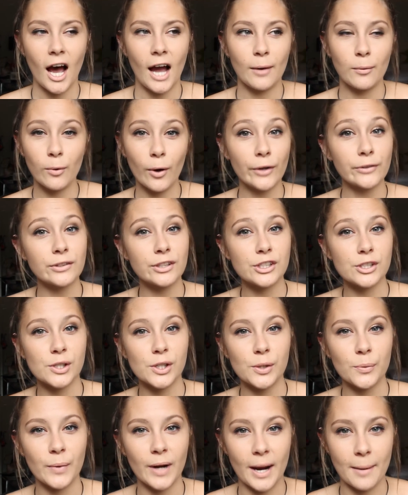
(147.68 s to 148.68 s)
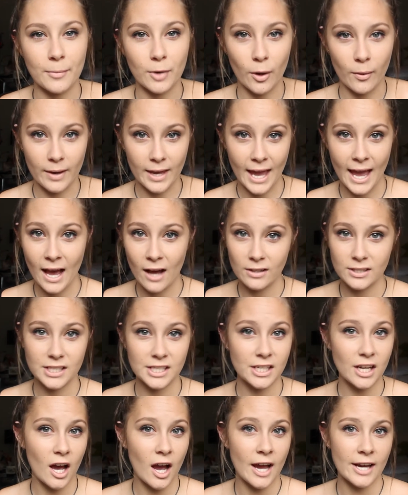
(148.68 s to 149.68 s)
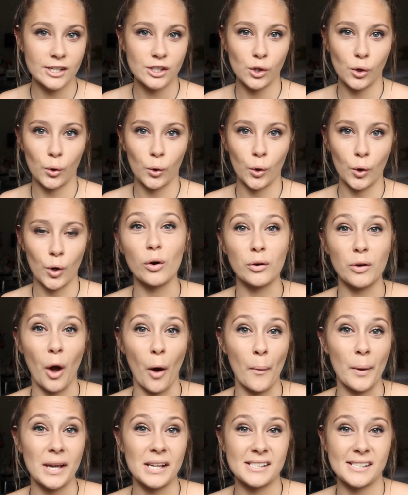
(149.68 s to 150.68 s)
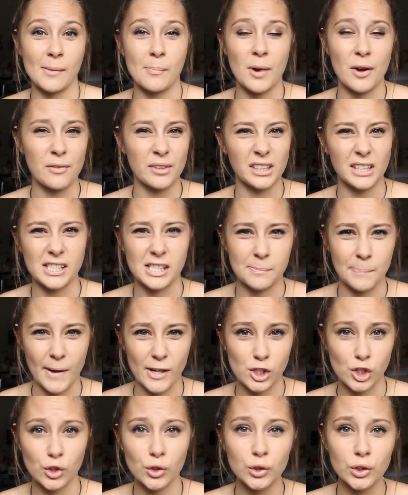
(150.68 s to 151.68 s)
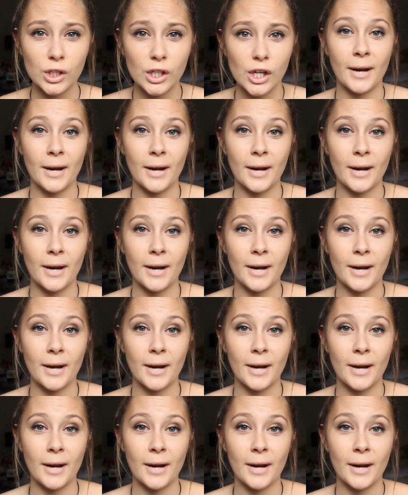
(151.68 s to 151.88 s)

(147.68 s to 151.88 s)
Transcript: I will only do it when I'm going out at night or going somewhere really special,